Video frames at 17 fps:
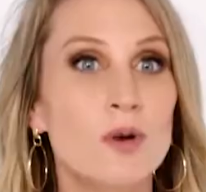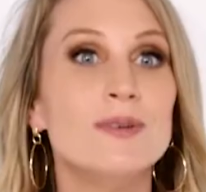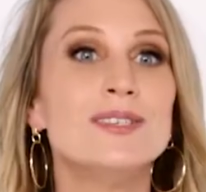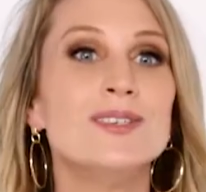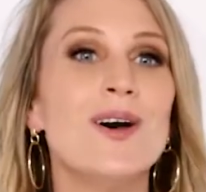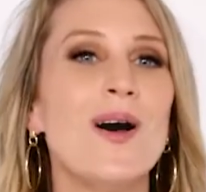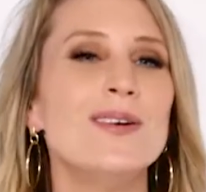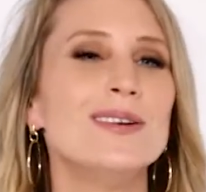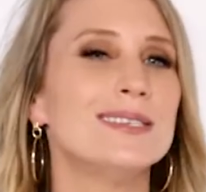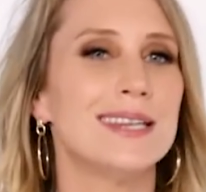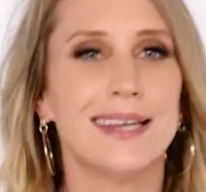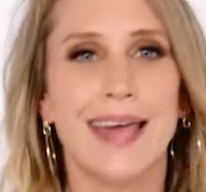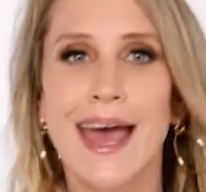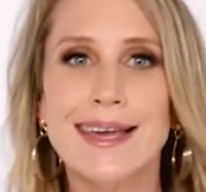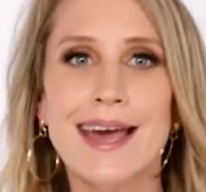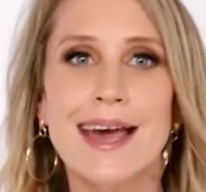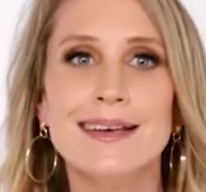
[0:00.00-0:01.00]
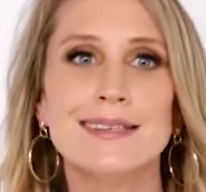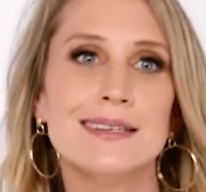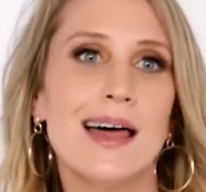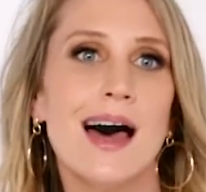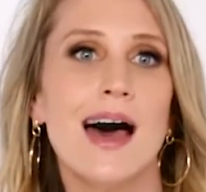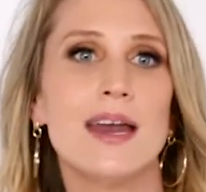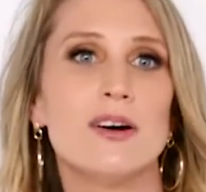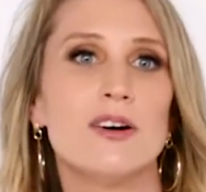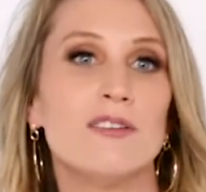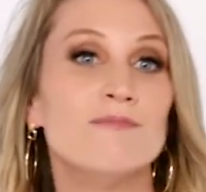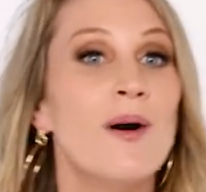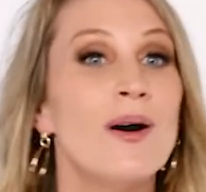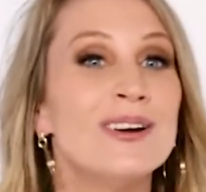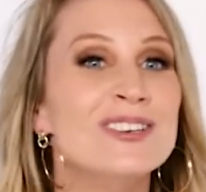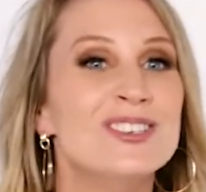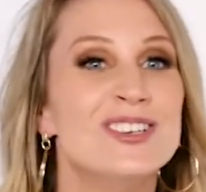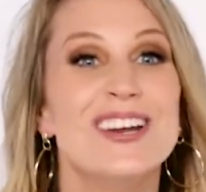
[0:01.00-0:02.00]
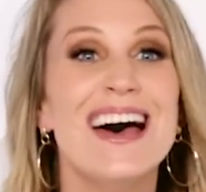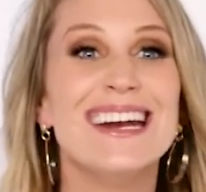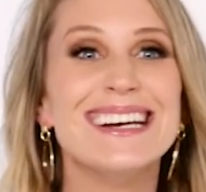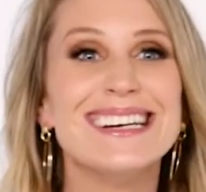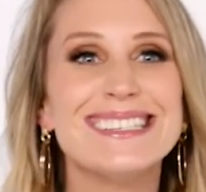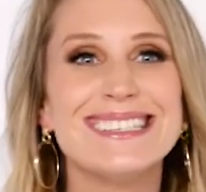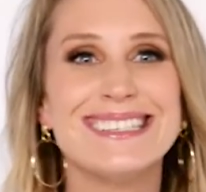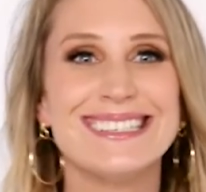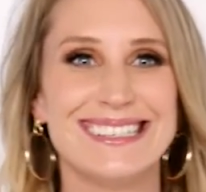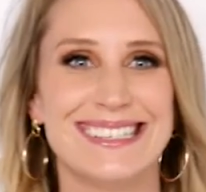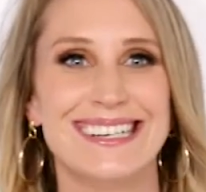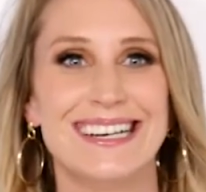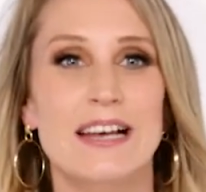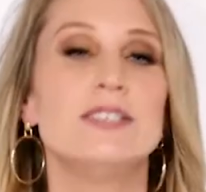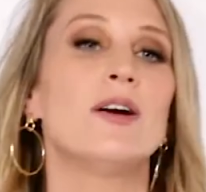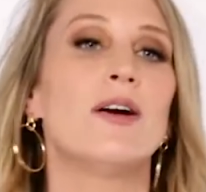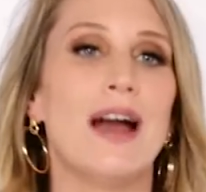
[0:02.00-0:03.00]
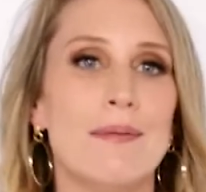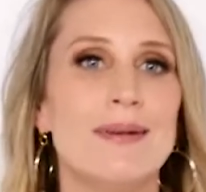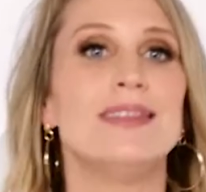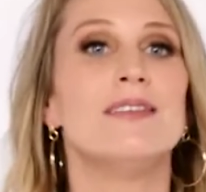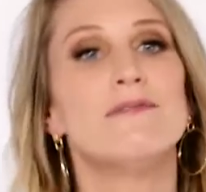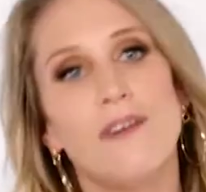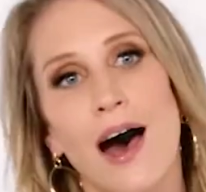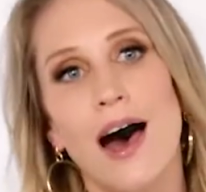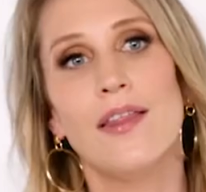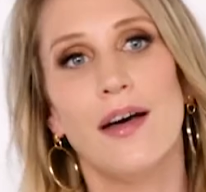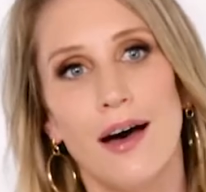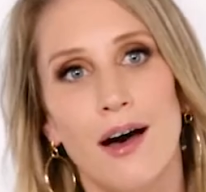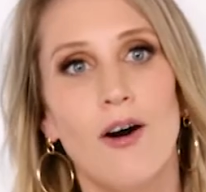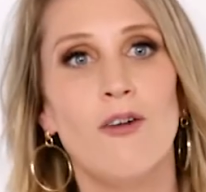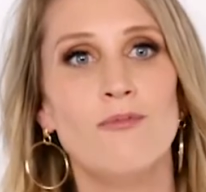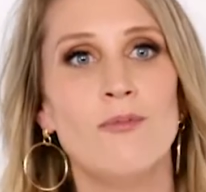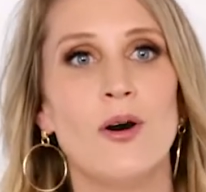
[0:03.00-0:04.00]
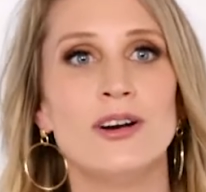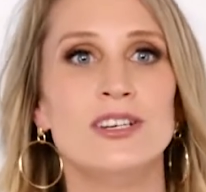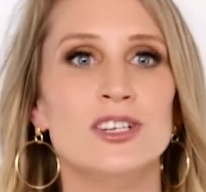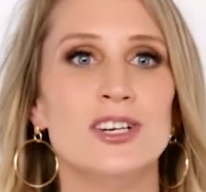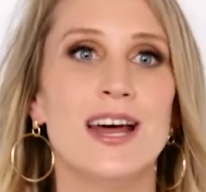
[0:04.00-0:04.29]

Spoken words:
who is known as the KK Slider of modern genetics. Sorry, I mean the father of modern